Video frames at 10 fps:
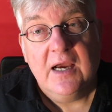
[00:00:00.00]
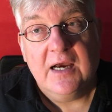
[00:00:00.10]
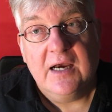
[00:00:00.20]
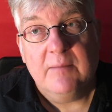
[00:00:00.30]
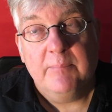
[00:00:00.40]

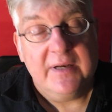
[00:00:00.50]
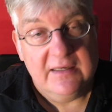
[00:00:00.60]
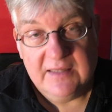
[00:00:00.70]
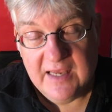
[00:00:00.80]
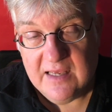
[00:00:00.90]
But
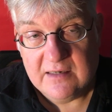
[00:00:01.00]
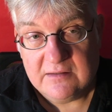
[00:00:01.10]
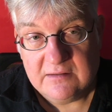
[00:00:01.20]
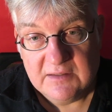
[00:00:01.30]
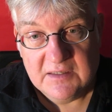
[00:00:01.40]
in the
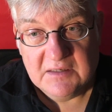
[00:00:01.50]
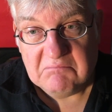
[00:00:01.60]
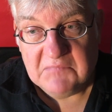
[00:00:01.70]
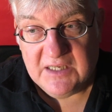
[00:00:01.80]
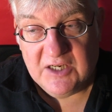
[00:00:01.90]
end,
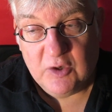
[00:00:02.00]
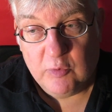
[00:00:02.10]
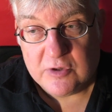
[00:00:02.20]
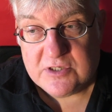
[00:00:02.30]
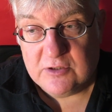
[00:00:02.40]

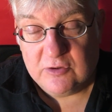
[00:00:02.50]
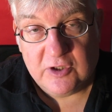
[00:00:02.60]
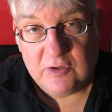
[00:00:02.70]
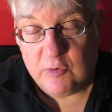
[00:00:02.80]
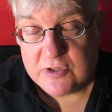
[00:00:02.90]
we're still
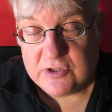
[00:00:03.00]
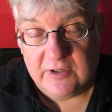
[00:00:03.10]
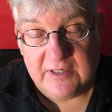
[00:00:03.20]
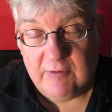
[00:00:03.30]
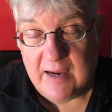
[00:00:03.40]

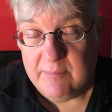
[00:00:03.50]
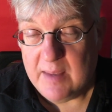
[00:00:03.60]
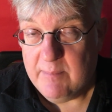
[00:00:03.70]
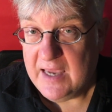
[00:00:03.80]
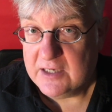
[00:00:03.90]
gonna grab
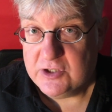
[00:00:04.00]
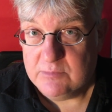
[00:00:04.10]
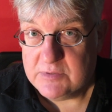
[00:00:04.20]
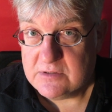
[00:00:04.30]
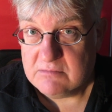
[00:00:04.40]
that bag of
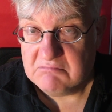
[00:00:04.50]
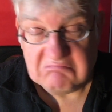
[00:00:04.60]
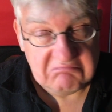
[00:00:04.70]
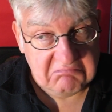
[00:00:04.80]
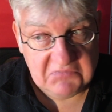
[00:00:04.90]
chips.
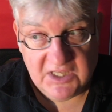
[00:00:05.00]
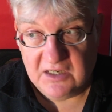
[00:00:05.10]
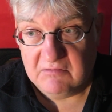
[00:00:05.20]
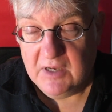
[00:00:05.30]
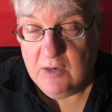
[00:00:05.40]

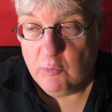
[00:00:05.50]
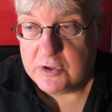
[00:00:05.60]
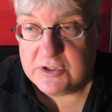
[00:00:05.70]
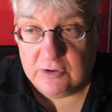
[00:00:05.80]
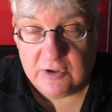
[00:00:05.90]
We're
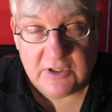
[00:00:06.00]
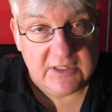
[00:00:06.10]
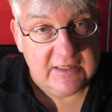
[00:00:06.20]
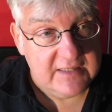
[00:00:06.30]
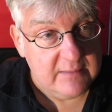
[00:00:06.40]
still going to
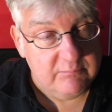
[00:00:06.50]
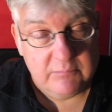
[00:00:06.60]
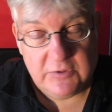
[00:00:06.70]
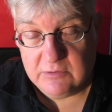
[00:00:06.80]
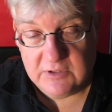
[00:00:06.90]
get that
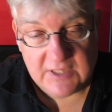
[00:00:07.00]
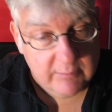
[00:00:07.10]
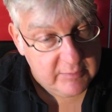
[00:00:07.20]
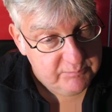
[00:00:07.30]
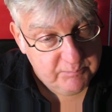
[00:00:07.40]

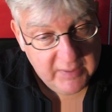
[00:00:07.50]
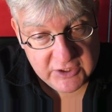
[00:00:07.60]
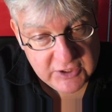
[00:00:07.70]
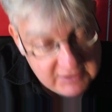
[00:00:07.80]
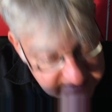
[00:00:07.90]
tub of Ben &
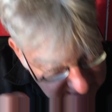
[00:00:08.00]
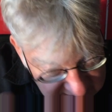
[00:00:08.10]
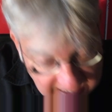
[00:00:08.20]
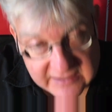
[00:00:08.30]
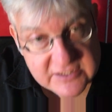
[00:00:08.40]
Jerry's and
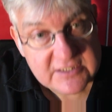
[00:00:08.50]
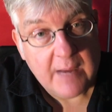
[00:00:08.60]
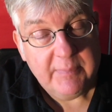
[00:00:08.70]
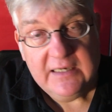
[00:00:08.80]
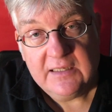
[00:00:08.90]
not
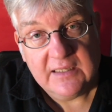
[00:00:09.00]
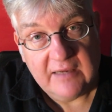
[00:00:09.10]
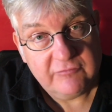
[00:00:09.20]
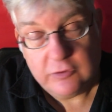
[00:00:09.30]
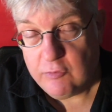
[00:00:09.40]
stop eating it
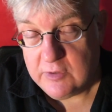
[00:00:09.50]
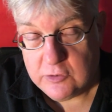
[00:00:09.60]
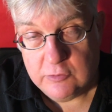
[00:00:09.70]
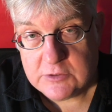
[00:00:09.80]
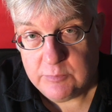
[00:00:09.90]
after 3
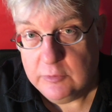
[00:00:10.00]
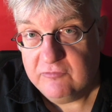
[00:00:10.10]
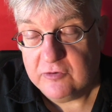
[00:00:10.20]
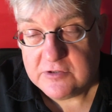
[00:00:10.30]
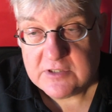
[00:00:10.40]

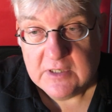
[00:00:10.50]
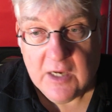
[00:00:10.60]
spoonfuls.